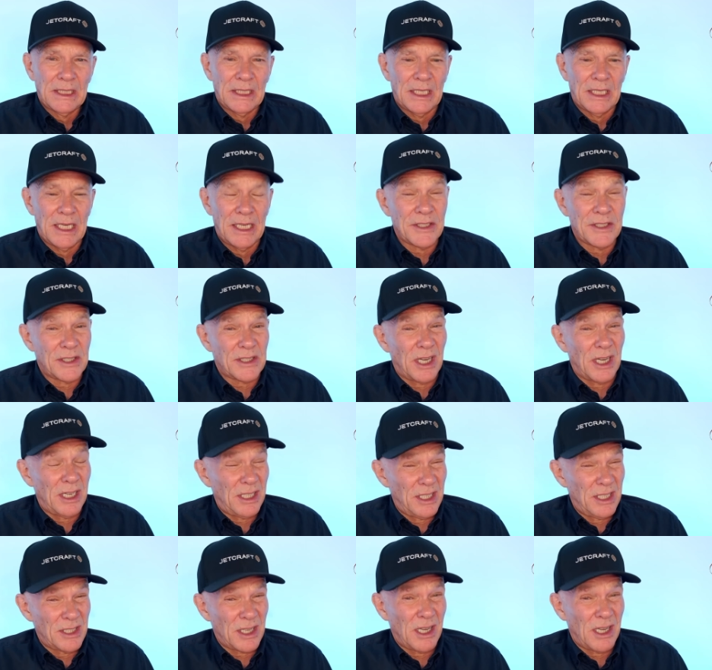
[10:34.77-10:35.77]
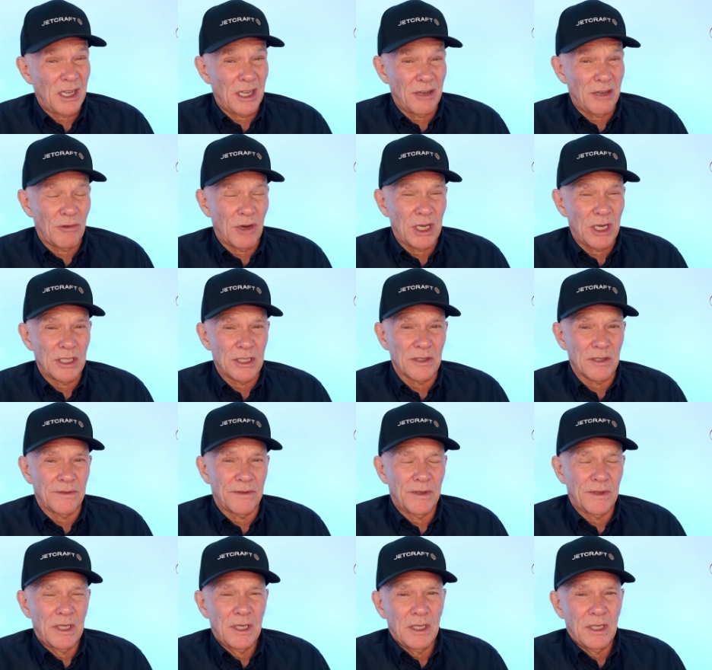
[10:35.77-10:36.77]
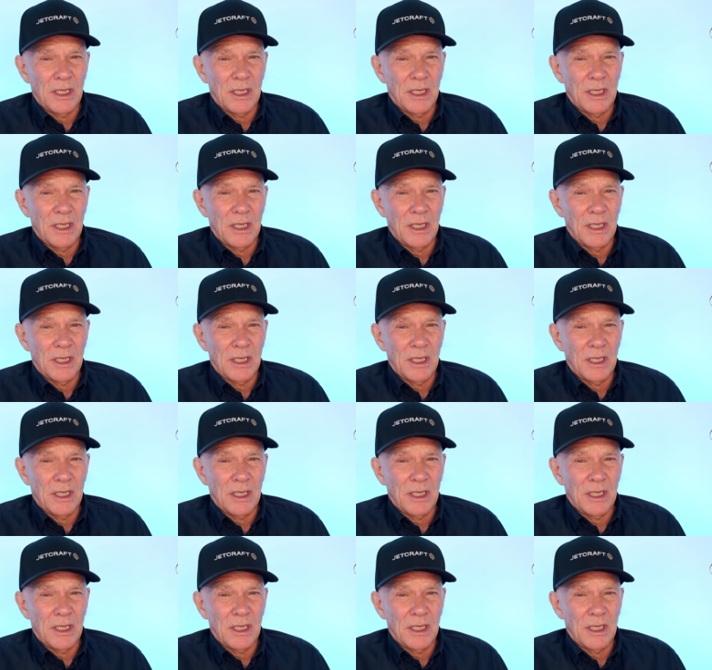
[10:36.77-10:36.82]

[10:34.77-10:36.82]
As I say, it is a hard range of